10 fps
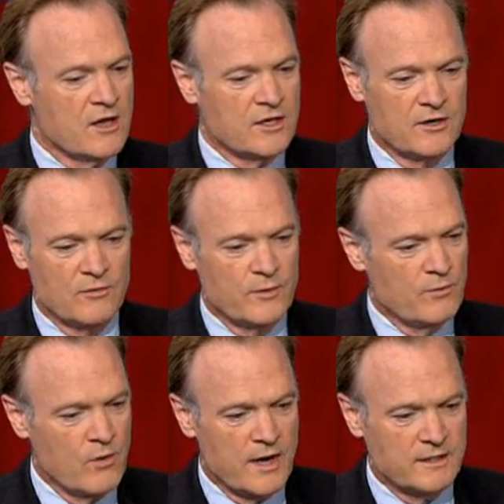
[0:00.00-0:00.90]
you know, we
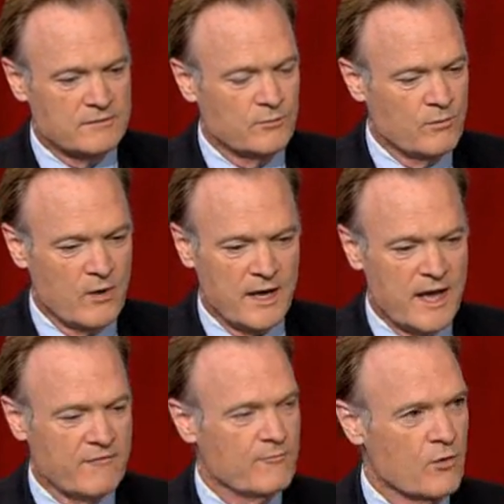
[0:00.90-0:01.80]
want to
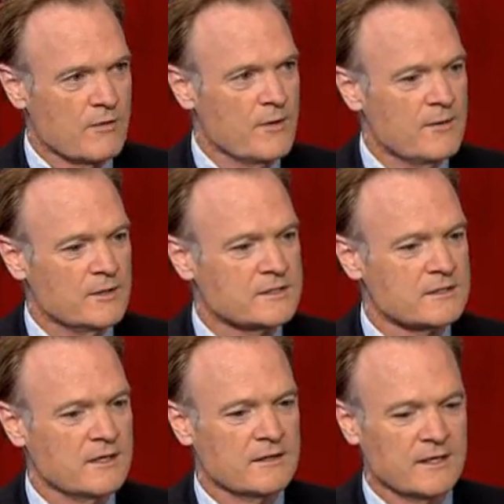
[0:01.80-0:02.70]
have more
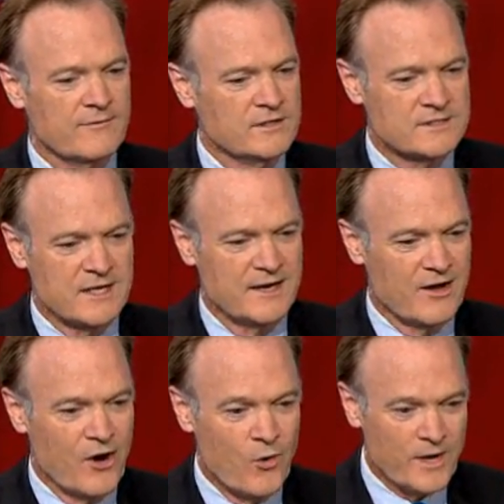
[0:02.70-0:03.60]
amendments. Levin said,
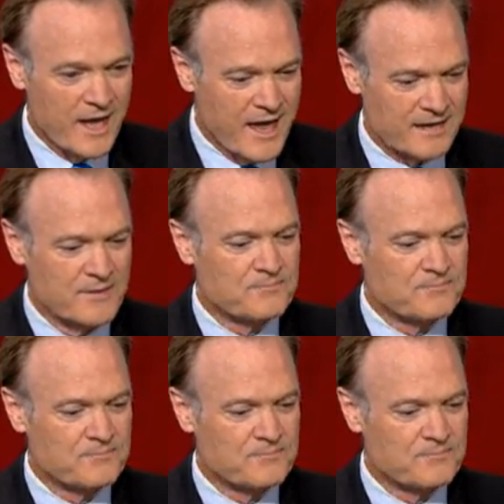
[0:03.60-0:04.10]
okay,